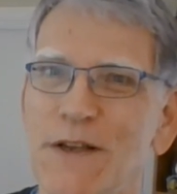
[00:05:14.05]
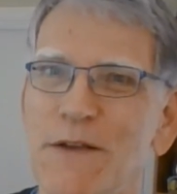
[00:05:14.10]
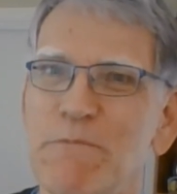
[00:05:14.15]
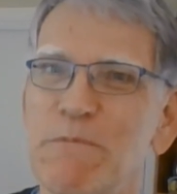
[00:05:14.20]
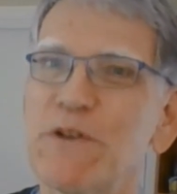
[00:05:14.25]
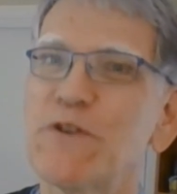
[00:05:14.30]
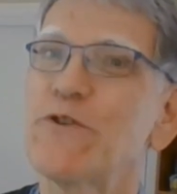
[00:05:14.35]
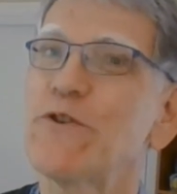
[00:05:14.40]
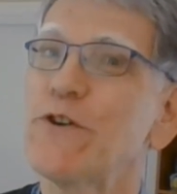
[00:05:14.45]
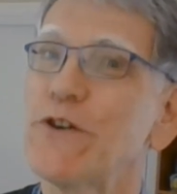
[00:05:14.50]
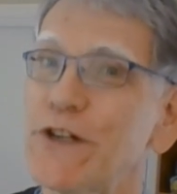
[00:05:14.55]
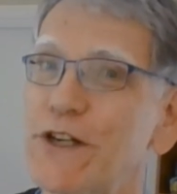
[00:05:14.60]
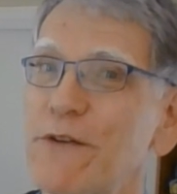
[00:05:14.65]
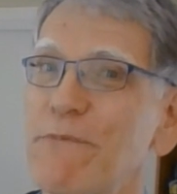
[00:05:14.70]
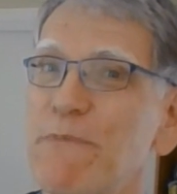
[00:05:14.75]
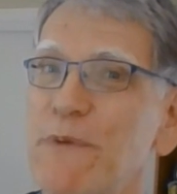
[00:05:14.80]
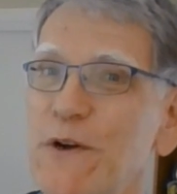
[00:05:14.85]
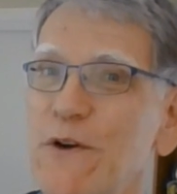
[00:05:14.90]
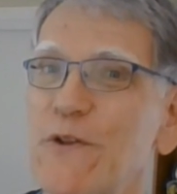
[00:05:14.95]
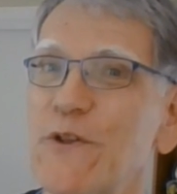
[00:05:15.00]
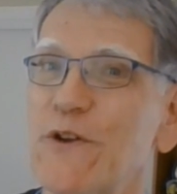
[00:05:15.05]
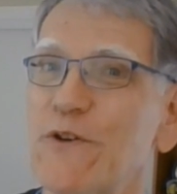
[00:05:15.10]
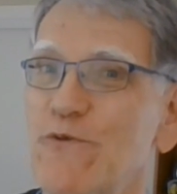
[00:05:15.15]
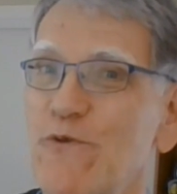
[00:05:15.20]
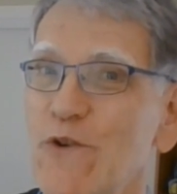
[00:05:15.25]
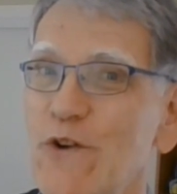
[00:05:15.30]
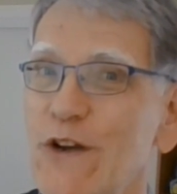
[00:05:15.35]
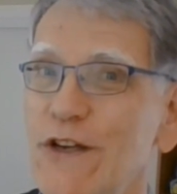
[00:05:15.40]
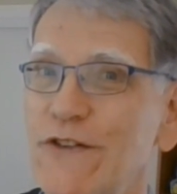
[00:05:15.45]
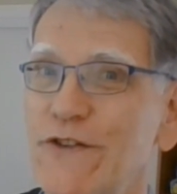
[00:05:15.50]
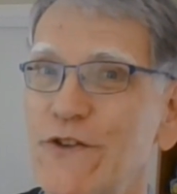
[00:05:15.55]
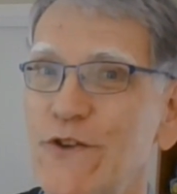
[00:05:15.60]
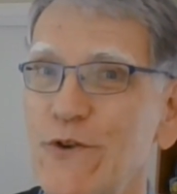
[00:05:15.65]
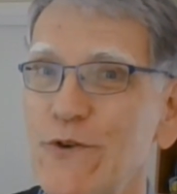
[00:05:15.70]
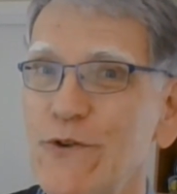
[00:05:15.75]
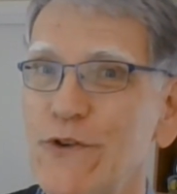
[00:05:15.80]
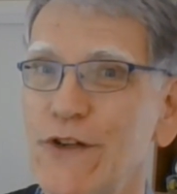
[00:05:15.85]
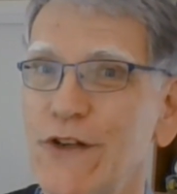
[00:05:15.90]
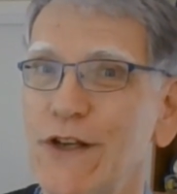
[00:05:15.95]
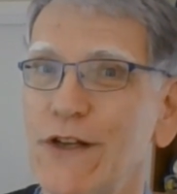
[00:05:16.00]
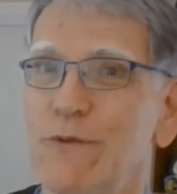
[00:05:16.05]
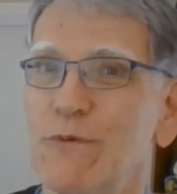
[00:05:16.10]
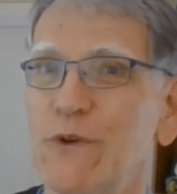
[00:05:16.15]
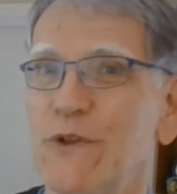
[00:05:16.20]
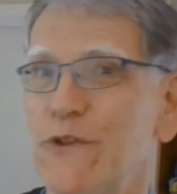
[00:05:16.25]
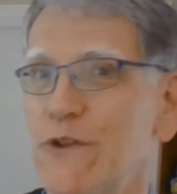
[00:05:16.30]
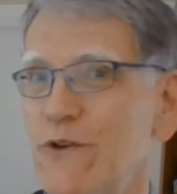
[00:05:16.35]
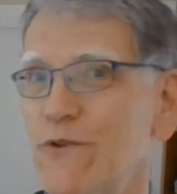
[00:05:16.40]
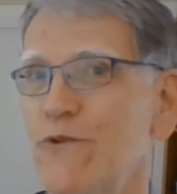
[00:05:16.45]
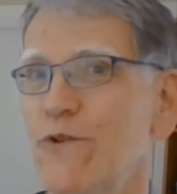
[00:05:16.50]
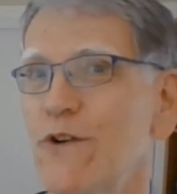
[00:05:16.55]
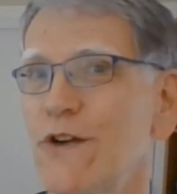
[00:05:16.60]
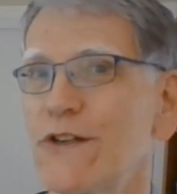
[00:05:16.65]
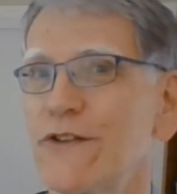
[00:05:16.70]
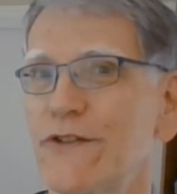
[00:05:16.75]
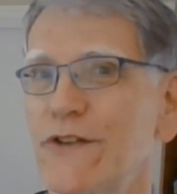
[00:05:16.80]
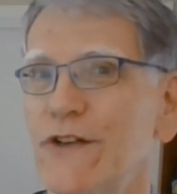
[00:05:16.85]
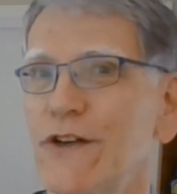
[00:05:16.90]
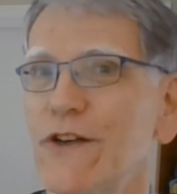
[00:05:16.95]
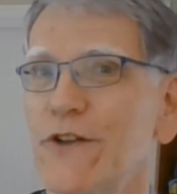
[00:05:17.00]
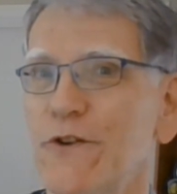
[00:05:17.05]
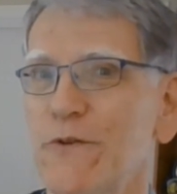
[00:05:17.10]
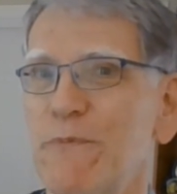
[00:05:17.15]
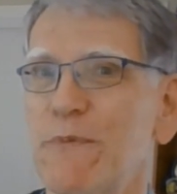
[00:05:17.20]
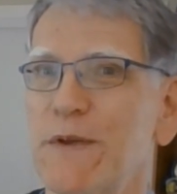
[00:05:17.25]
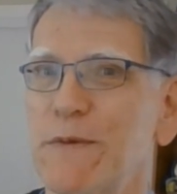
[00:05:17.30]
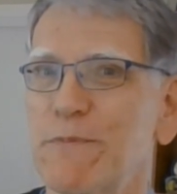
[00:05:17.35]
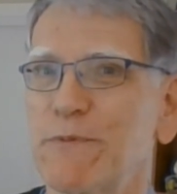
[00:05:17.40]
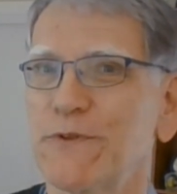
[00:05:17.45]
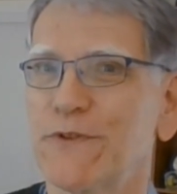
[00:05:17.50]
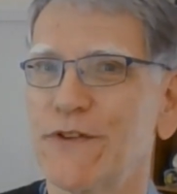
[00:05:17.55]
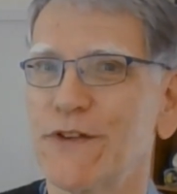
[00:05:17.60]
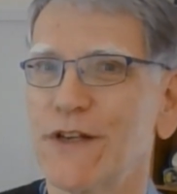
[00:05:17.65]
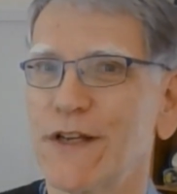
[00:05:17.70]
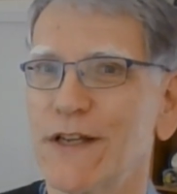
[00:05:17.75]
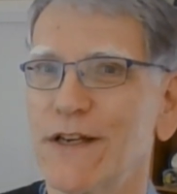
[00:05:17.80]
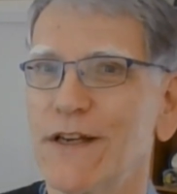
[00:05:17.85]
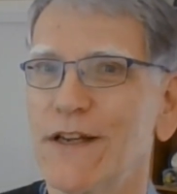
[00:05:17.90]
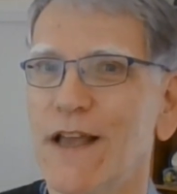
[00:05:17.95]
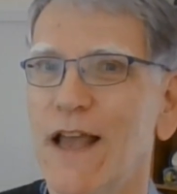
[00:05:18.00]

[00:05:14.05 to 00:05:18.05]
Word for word: Be sure to compare the drawings you did with the drawings that other people did.